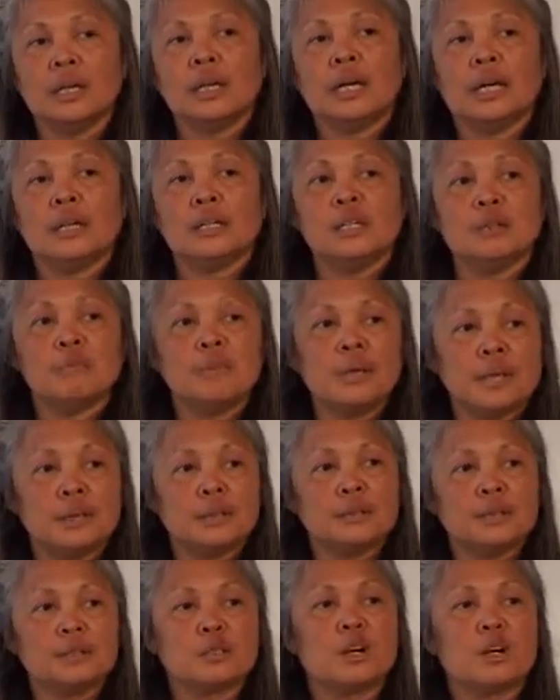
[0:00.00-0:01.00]
and the
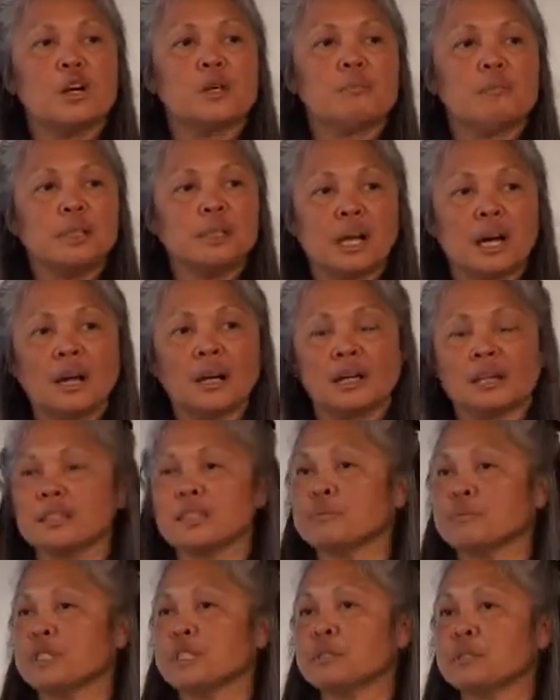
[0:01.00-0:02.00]
male is called
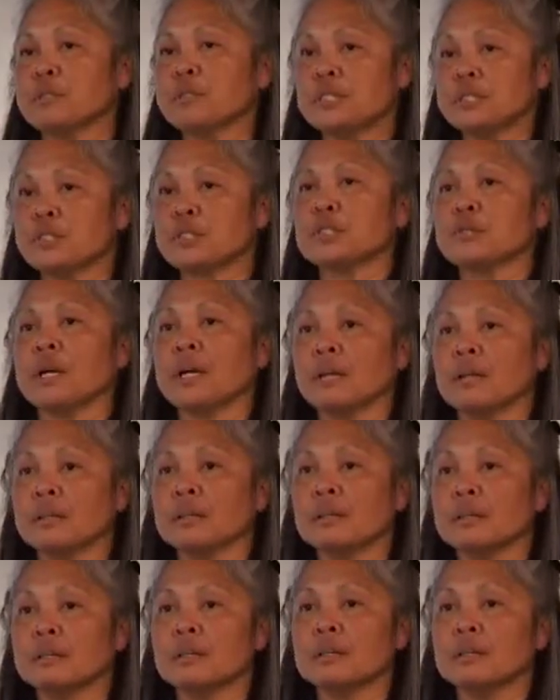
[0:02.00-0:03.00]
Malakas, which means
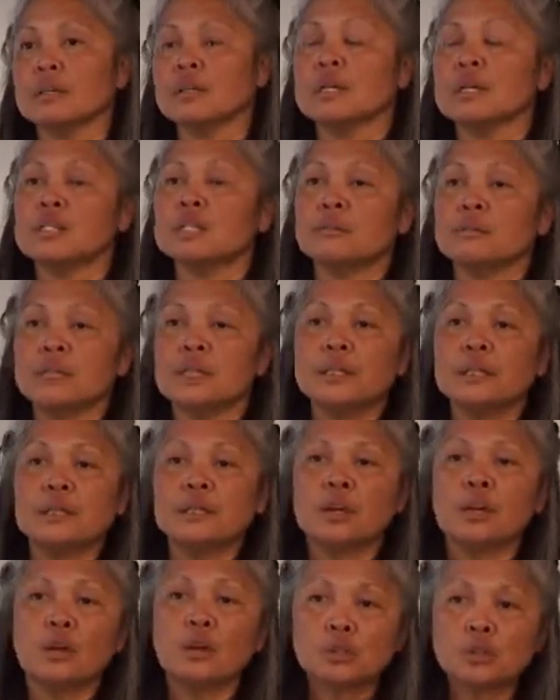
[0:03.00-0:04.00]
strength. So in
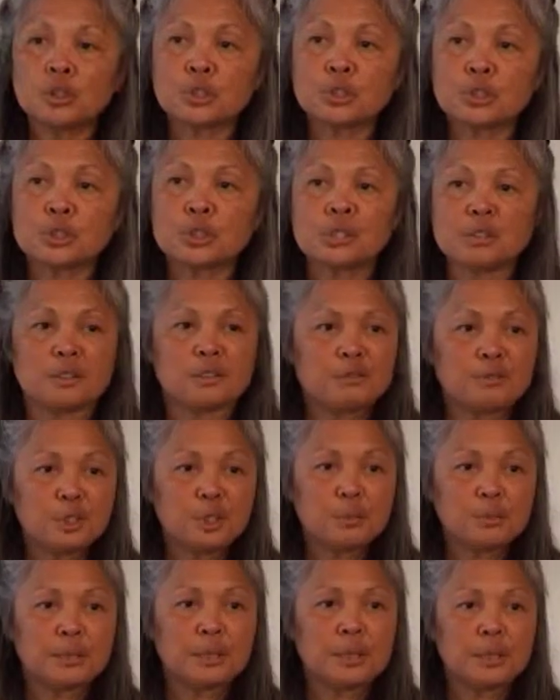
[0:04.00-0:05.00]
the cultures of the
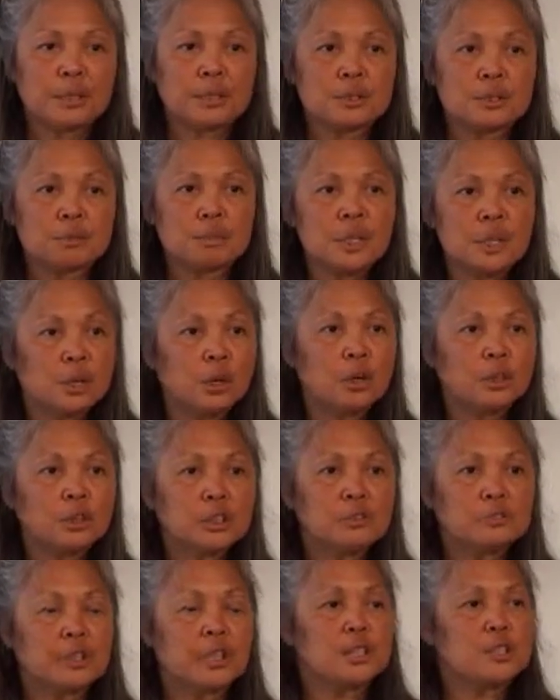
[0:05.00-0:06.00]
Philippines, we
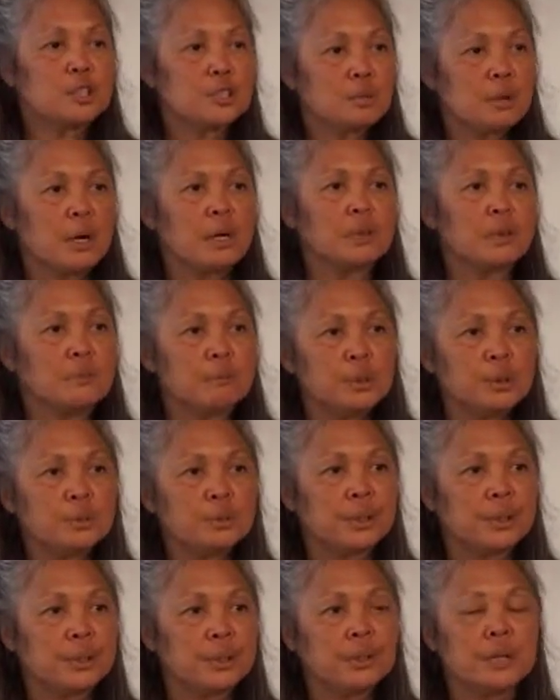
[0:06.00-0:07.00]
cultivate strength and
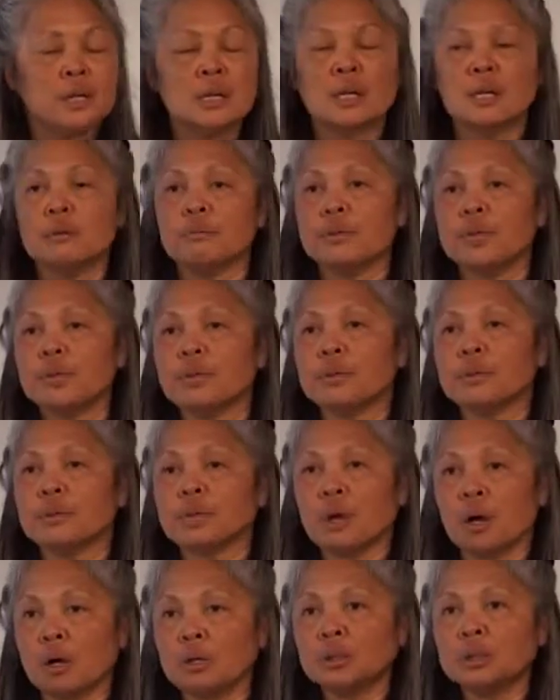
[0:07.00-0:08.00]
beauty. We
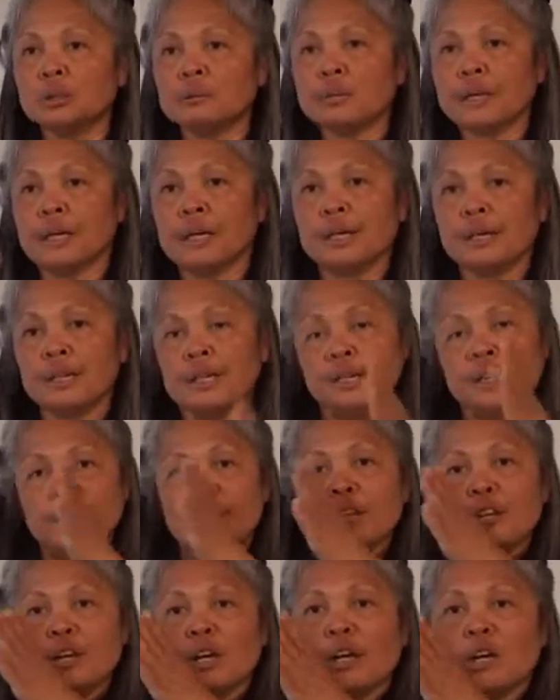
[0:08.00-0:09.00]
don't cultivate
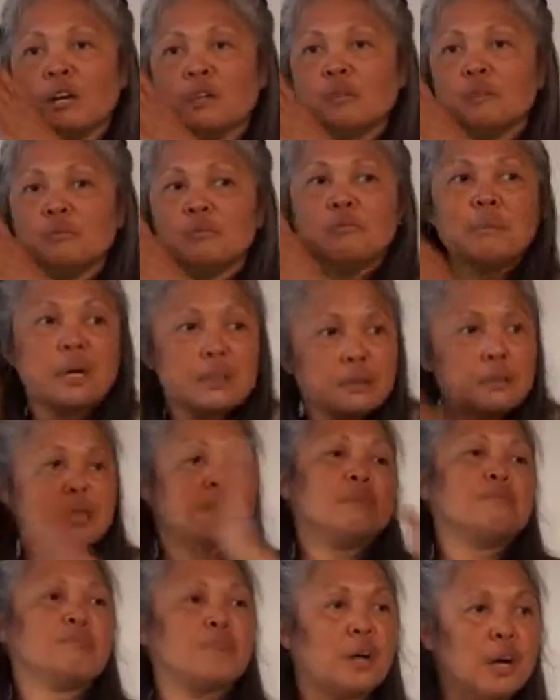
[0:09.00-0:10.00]
mothers
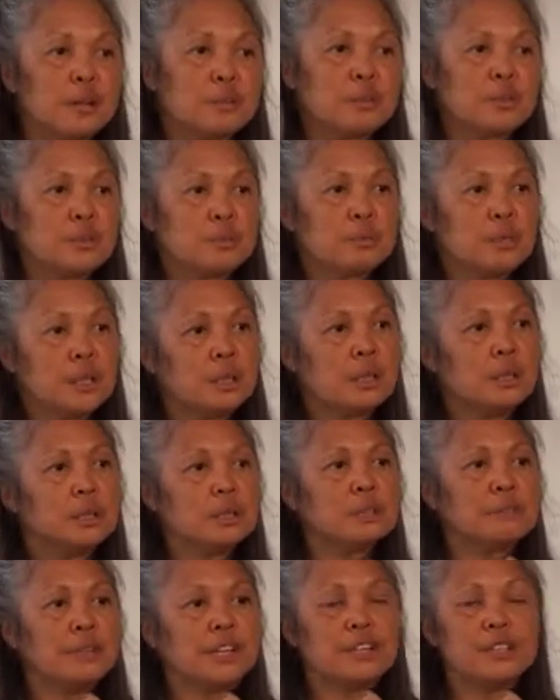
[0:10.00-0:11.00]
and fathers. We
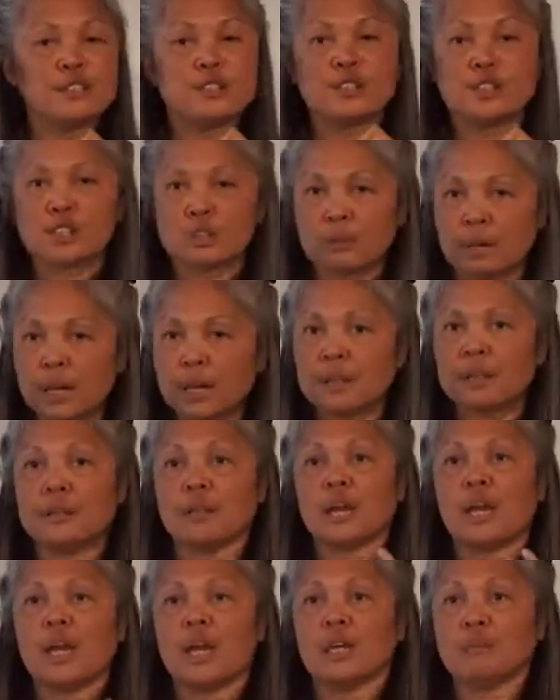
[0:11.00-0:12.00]
cultivate strength
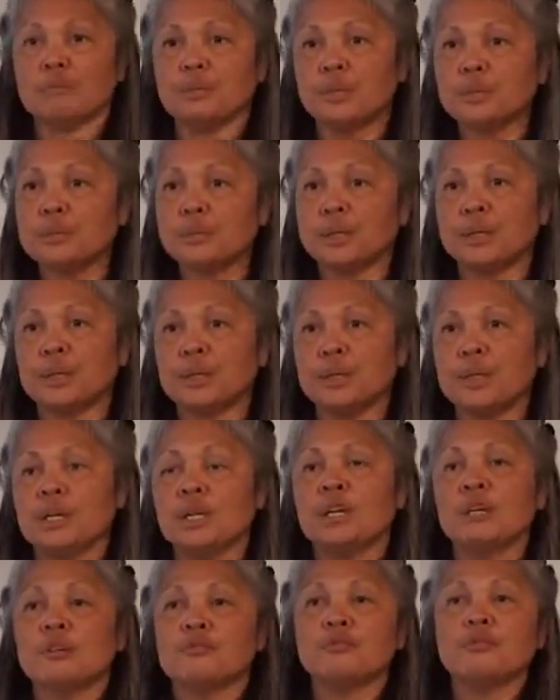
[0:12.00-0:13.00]
and beauty
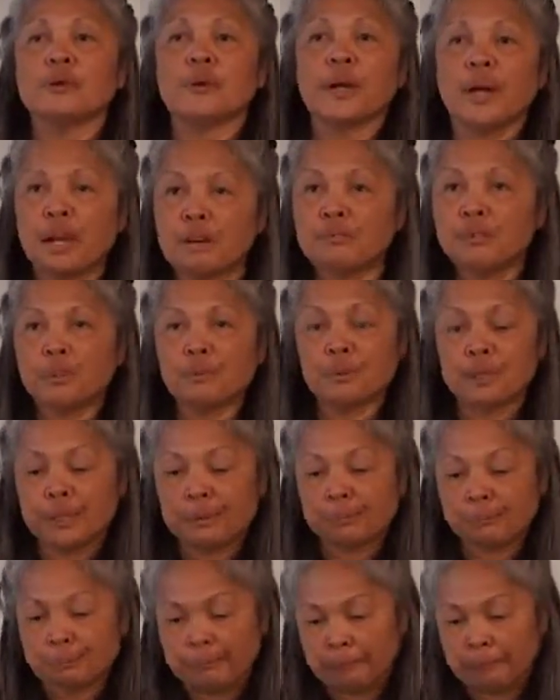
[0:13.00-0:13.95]
for everyone.